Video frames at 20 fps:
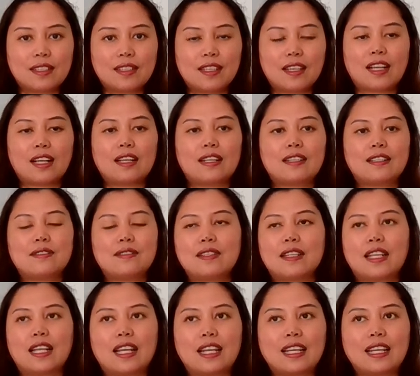
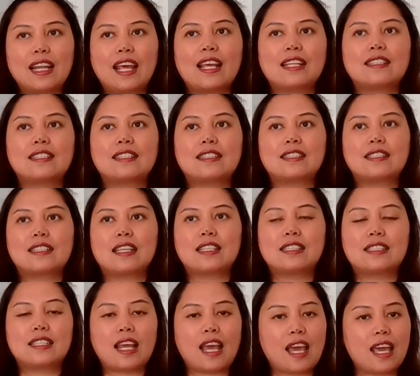let
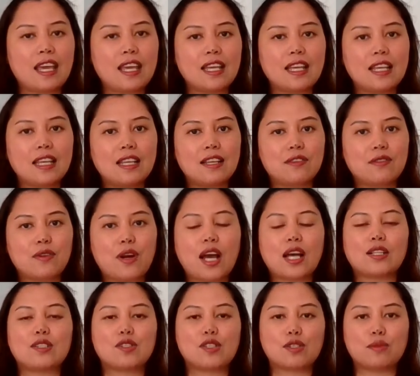the day
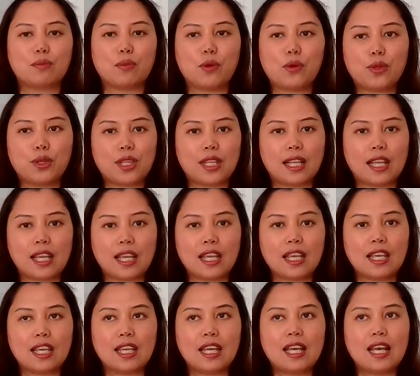run
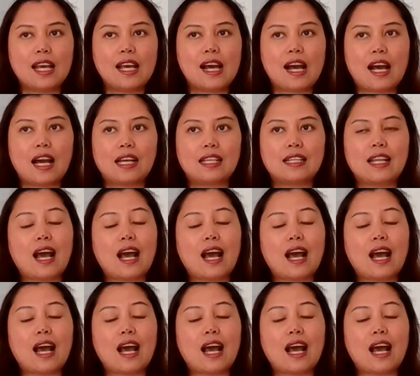smoothly, and